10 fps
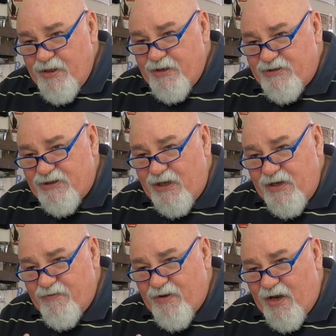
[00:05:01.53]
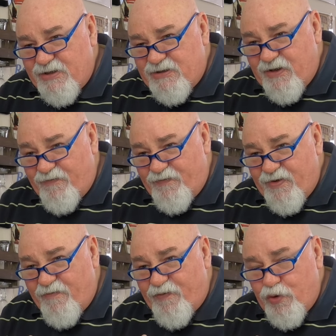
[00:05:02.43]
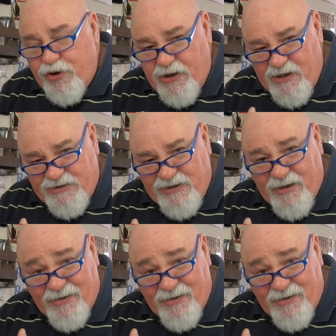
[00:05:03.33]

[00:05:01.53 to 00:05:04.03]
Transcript: The slight, the fruitiness